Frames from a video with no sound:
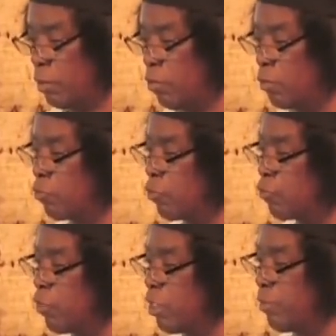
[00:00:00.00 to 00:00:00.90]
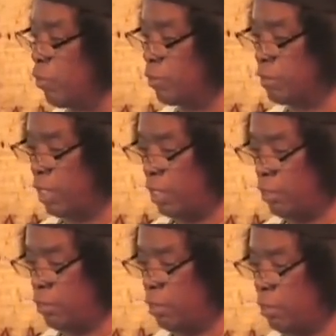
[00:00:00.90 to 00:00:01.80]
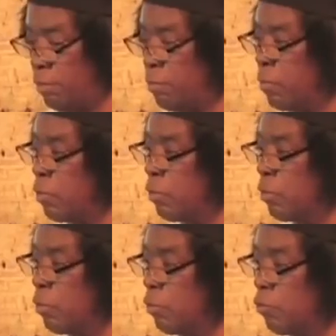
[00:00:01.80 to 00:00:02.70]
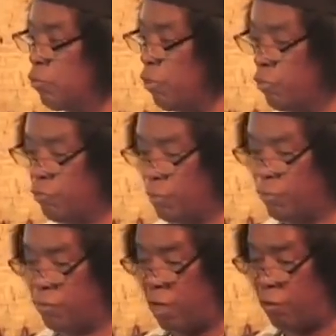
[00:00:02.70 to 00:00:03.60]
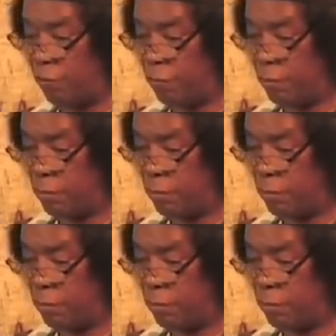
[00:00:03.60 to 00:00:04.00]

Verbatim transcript: go into the treaty book, and um, show you some stuff.